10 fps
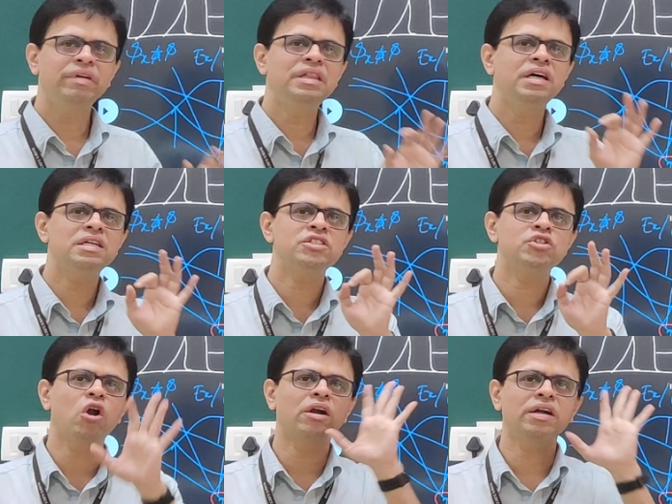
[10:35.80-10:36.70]
with the
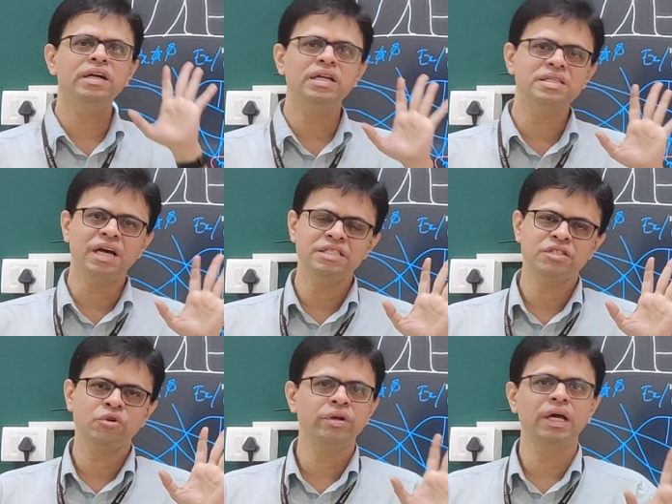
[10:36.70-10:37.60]
slot cut designs
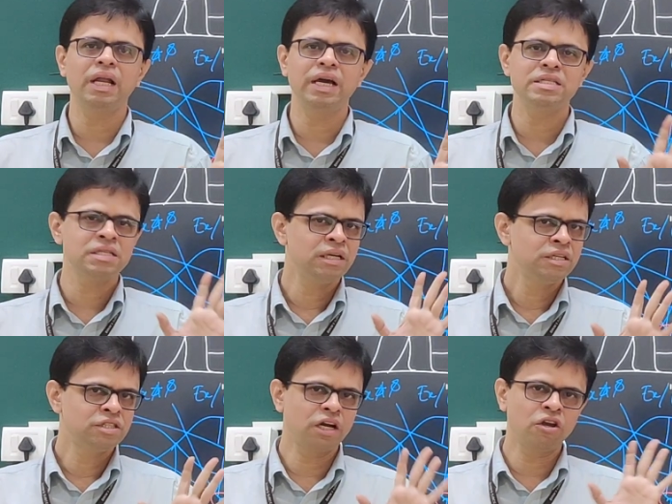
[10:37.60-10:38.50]
to realize
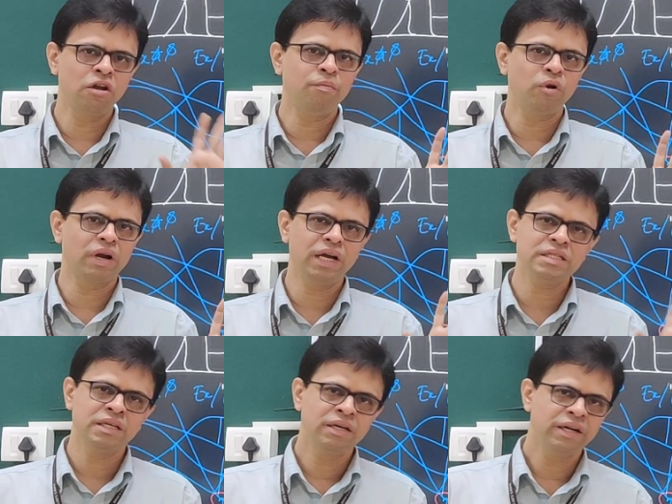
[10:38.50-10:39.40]
circular
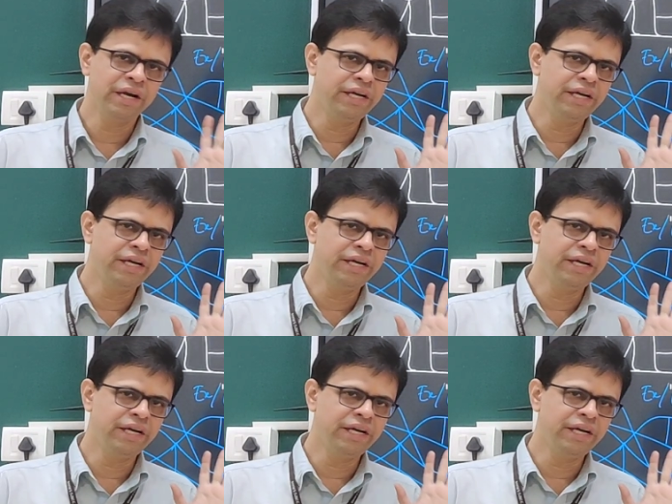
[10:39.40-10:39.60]
polarized